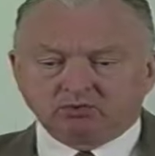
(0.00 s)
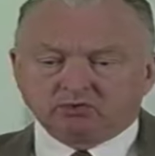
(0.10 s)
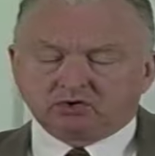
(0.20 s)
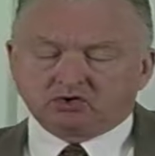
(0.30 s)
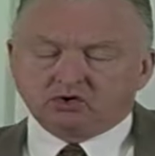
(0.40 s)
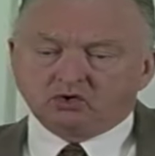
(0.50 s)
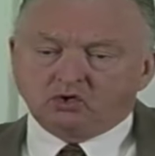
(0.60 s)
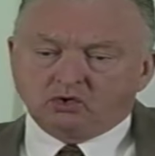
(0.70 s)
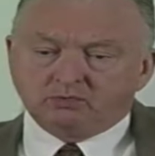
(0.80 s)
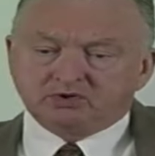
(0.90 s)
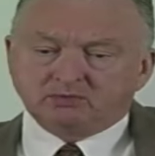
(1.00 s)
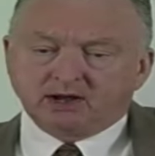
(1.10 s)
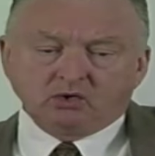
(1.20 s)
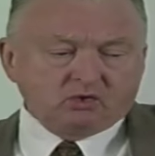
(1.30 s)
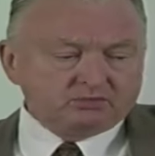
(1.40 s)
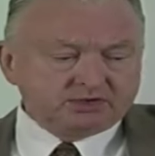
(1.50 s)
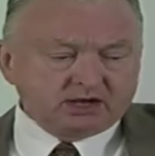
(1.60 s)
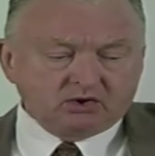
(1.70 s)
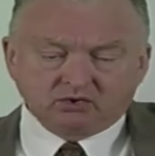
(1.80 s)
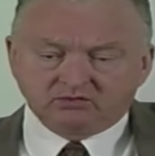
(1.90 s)
return home to my
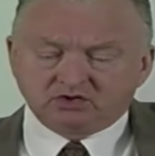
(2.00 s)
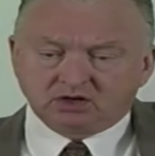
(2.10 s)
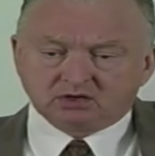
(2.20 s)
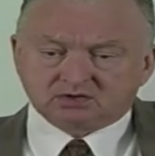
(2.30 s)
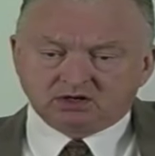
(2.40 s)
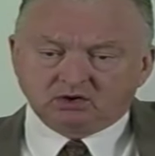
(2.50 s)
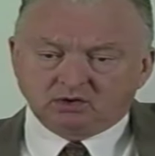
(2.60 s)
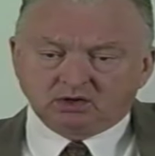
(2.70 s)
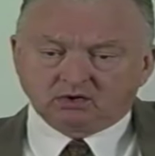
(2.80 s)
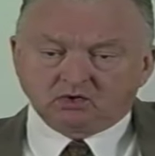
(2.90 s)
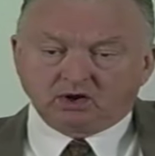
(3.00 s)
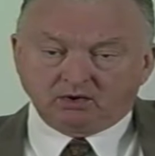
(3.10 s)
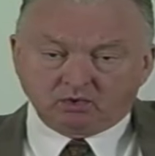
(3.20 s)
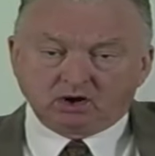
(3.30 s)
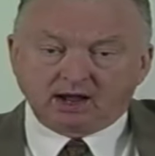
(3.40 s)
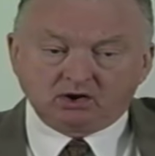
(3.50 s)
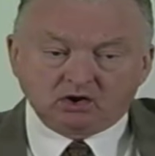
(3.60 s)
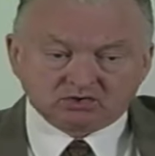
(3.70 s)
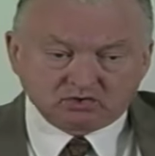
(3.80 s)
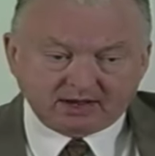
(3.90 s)
hometown of Geneseo, Illinois, where I
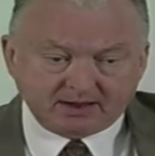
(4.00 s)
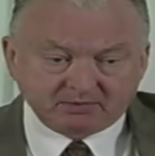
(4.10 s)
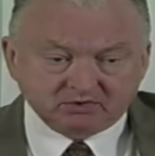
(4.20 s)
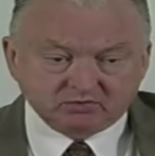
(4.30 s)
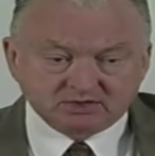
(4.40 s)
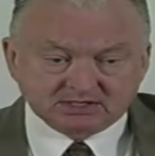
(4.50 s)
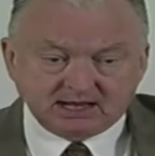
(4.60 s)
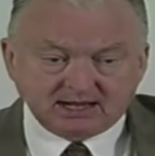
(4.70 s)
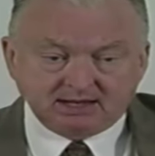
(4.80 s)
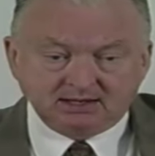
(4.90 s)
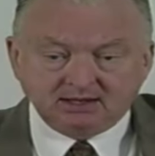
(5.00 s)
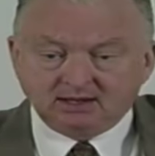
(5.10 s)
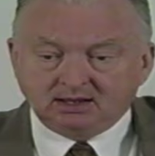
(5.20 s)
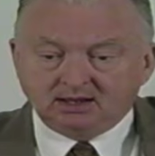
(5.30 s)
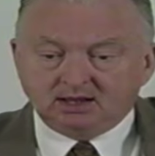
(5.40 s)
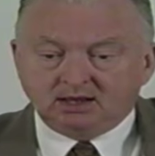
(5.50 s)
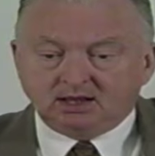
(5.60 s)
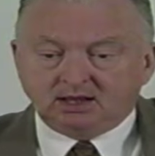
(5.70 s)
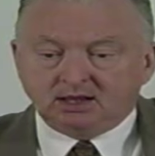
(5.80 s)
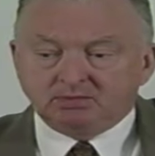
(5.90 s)
also happened to reside,
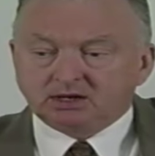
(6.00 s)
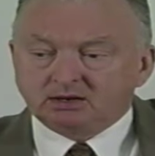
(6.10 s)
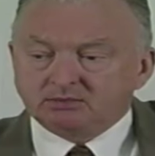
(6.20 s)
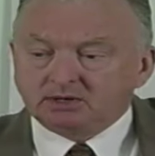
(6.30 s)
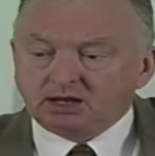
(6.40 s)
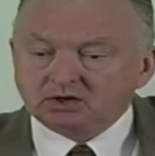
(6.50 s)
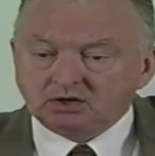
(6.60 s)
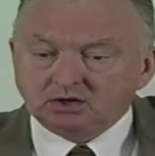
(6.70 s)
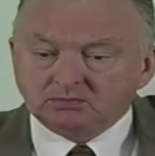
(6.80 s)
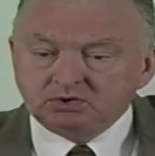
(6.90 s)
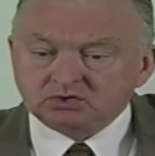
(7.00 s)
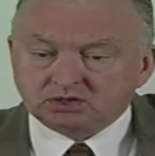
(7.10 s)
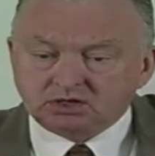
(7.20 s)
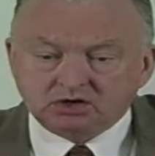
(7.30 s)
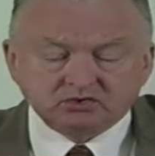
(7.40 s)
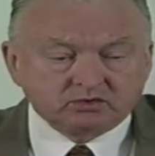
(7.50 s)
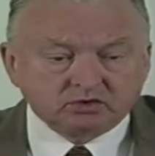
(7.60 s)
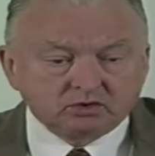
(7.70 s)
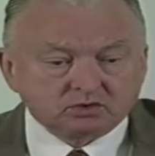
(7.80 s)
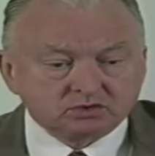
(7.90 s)
and become a music teacher in
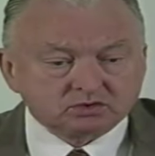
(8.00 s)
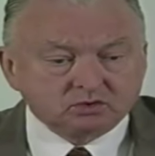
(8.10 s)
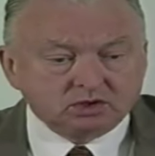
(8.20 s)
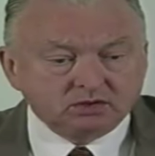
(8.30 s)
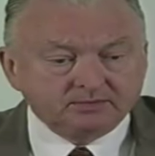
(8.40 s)
the local school."